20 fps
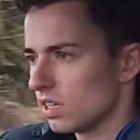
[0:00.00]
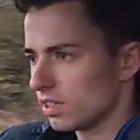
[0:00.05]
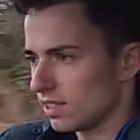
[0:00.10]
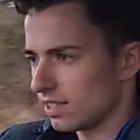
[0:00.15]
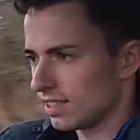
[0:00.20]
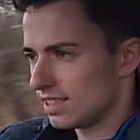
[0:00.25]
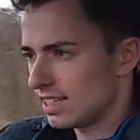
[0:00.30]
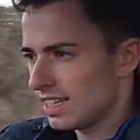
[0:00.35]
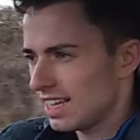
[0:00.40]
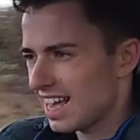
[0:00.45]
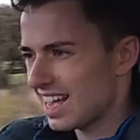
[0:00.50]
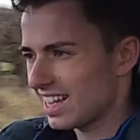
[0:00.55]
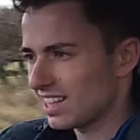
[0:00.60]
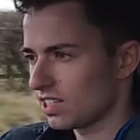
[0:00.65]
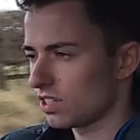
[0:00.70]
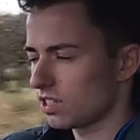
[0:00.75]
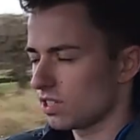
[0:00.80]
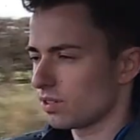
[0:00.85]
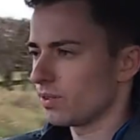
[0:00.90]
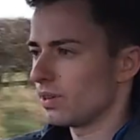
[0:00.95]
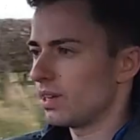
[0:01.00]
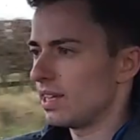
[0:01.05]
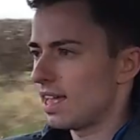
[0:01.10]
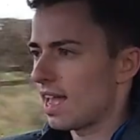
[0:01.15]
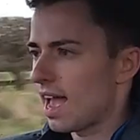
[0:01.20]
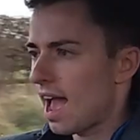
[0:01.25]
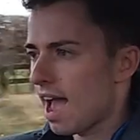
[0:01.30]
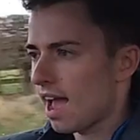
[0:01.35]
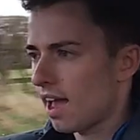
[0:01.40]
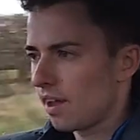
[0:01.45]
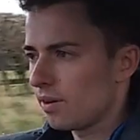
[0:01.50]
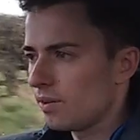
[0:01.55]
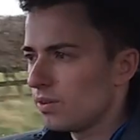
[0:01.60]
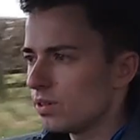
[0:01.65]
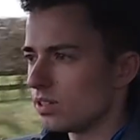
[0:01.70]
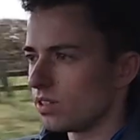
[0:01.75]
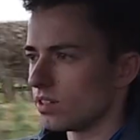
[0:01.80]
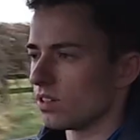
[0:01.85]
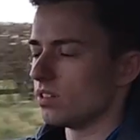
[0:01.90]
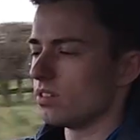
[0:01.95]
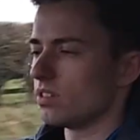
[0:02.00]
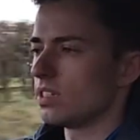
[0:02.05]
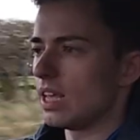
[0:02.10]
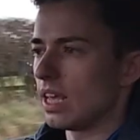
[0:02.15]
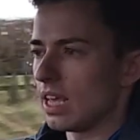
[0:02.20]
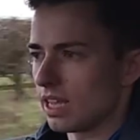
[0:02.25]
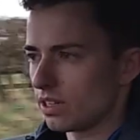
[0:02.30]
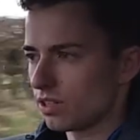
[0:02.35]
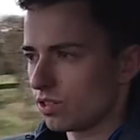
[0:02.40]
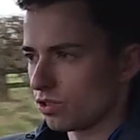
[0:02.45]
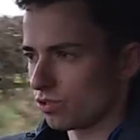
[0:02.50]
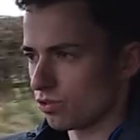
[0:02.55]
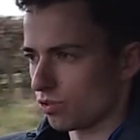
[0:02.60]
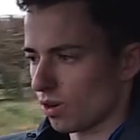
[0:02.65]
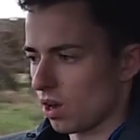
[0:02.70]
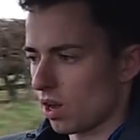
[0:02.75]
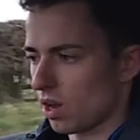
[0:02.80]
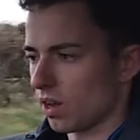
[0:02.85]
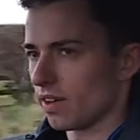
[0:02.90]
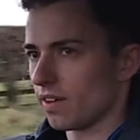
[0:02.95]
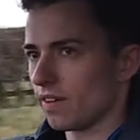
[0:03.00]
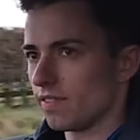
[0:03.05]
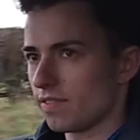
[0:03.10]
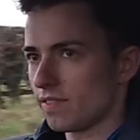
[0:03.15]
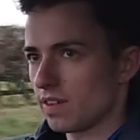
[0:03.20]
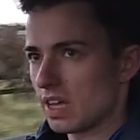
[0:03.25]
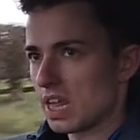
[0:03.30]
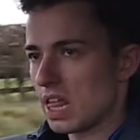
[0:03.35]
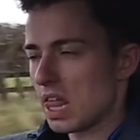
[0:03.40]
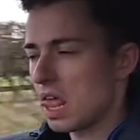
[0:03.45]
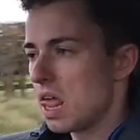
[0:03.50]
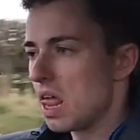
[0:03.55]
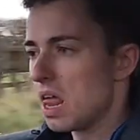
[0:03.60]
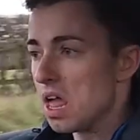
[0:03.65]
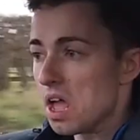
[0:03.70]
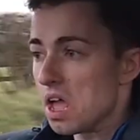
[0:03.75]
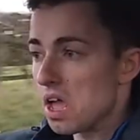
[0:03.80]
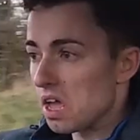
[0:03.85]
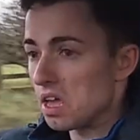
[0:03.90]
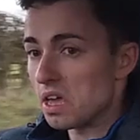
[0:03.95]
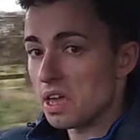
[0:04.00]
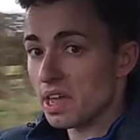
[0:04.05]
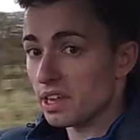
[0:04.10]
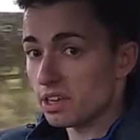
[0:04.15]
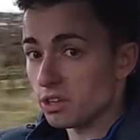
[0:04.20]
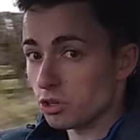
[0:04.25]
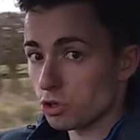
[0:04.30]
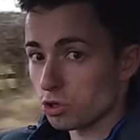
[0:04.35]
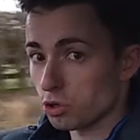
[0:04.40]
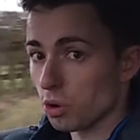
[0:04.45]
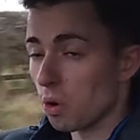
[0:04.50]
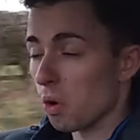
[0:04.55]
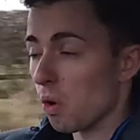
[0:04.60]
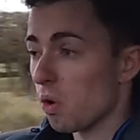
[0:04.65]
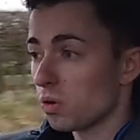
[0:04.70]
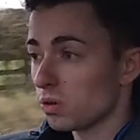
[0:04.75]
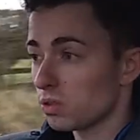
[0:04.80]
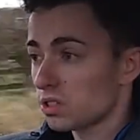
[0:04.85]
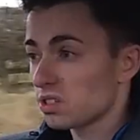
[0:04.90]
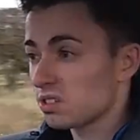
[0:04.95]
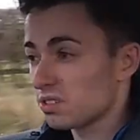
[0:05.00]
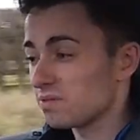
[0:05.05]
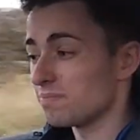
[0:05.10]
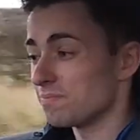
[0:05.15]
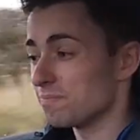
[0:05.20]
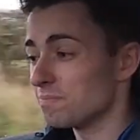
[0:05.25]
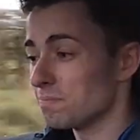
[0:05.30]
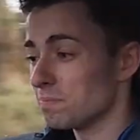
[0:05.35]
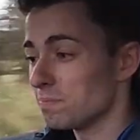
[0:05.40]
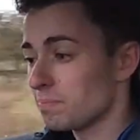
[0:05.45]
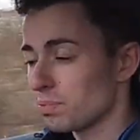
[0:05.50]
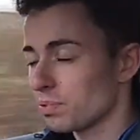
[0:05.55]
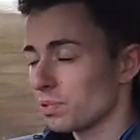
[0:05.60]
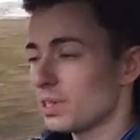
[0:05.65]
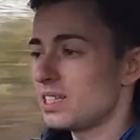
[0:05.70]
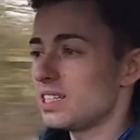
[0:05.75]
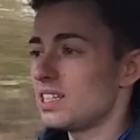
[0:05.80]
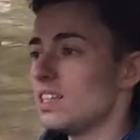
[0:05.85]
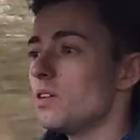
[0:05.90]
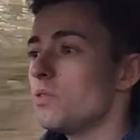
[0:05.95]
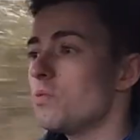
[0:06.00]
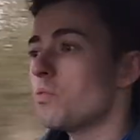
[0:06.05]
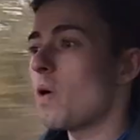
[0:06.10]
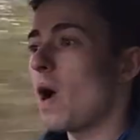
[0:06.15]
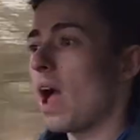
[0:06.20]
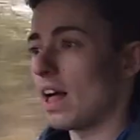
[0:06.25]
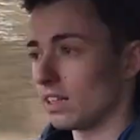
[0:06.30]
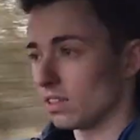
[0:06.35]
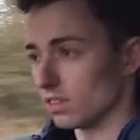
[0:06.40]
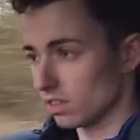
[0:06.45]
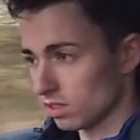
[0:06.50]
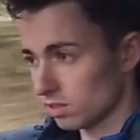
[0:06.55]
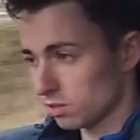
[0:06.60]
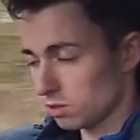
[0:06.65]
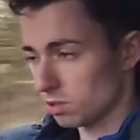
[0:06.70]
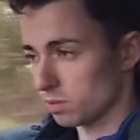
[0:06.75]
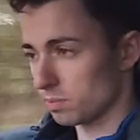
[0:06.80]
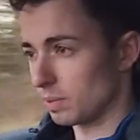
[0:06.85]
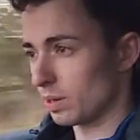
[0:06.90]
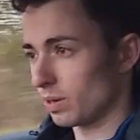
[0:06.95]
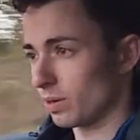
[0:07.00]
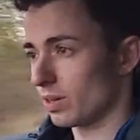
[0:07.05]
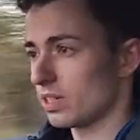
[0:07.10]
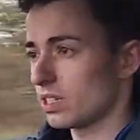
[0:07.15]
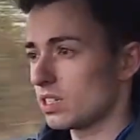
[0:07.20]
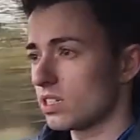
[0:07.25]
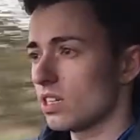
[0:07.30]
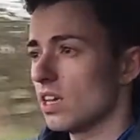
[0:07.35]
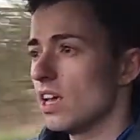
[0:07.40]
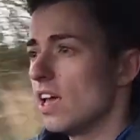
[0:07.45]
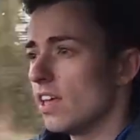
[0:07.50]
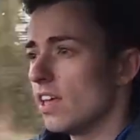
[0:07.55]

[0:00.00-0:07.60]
the DS3, how does it drive? In short, pretty well, to be honest.